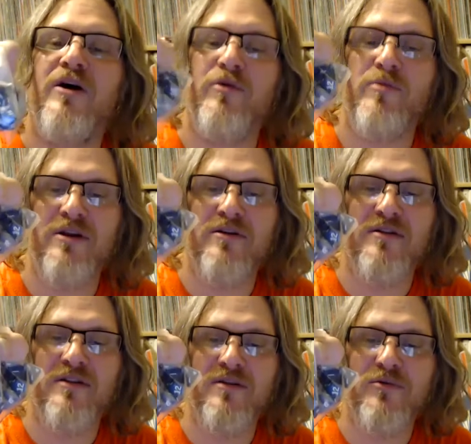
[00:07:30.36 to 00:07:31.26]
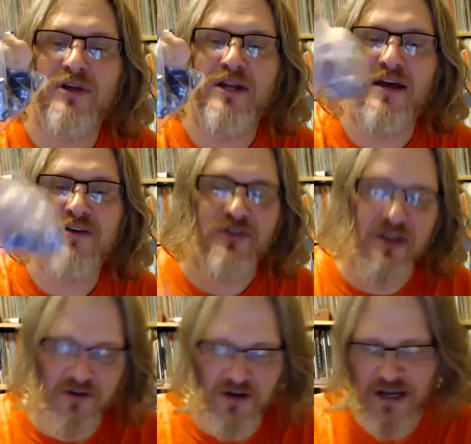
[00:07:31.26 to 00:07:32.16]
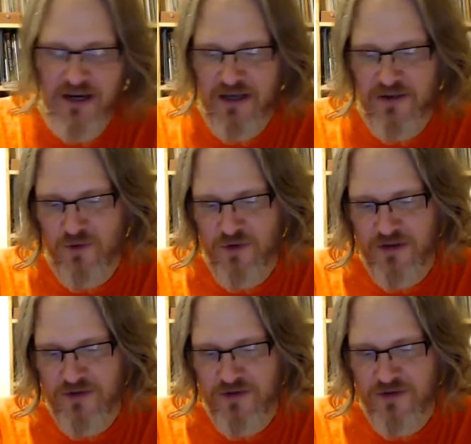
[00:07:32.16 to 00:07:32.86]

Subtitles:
have been really nice. They could have gotten together with